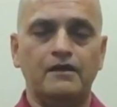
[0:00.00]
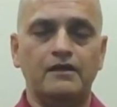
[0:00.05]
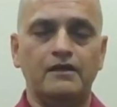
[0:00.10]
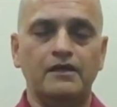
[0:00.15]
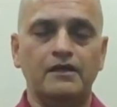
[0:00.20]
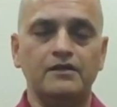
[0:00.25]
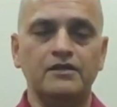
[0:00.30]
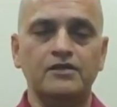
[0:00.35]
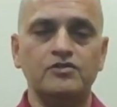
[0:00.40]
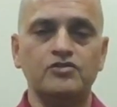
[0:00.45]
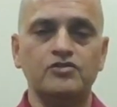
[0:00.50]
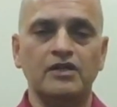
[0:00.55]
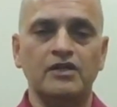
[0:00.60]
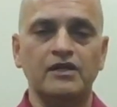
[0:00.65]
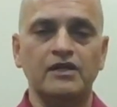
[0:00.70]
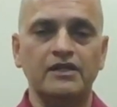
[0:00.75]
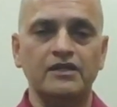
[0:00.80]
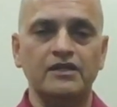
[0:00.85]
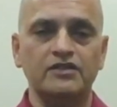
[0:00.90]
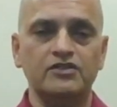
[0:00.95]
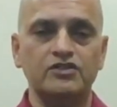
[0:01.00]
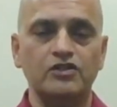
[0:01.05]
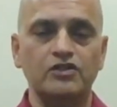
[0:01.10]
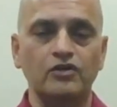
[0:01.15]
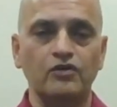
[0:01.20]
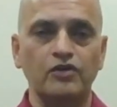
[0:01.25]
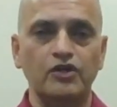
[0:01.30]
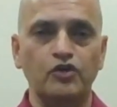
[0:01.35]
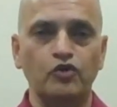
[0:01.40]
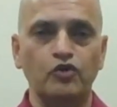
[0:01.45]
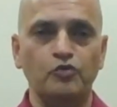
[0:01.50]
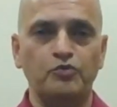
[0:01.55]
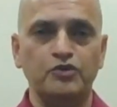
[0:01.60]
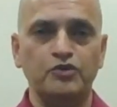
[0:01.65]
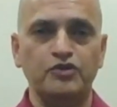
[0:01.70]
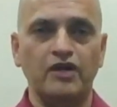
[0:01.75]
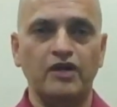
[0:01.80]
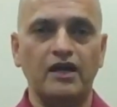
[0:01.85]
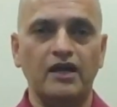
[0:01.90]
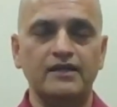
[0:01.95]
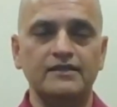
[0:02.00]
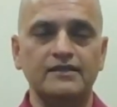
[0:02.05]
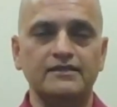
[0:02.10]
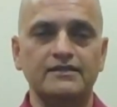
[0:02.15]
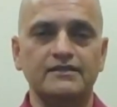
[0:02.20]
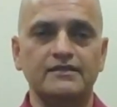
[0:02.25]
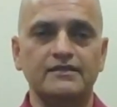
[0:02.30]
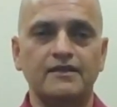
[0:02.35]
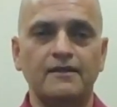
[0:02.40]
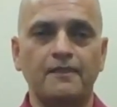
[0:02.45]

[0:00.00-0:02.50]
And then gently and slowly open your eyes.